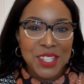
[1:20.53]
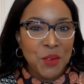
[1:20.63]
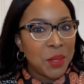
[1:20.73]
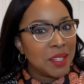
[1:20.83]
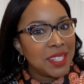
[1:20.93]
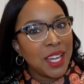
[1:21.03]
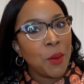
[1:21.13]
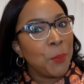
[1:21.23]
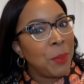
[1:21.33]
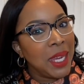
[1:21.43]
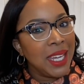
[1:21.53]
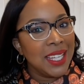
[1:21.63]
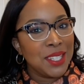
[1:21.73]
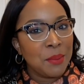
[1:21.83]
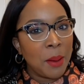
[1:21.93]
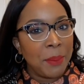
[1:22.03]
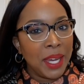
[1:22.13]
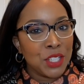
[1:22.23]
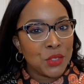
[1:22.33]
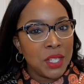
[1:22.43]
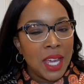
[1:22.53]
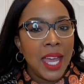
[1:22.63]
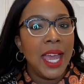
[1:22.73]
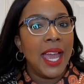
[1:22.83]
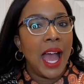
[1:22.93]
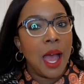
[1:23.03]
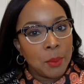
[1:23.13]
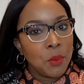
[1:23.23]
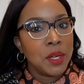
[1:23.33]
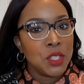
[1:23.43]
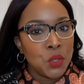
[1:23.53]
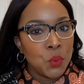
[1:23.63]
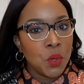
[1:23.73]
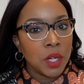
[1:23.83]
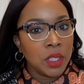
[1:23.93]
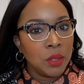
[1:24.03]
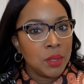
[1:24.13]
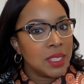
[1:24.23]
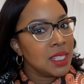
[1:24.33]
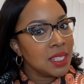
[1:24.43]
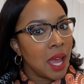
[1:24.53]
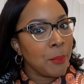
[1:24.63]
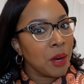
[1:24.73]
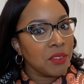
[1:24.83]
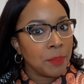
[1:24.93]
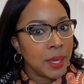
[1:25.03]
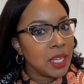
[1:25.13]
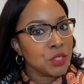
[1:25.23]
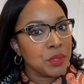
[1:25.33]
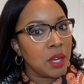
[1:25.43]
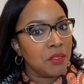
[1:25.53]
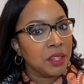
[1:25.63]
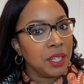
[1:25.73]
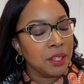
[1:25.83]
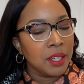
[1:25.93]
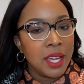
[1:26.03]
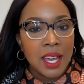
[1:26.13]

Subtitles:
we're going to take a peek into my pantry, and I'm going to warn you, this is not perfect pantry over here.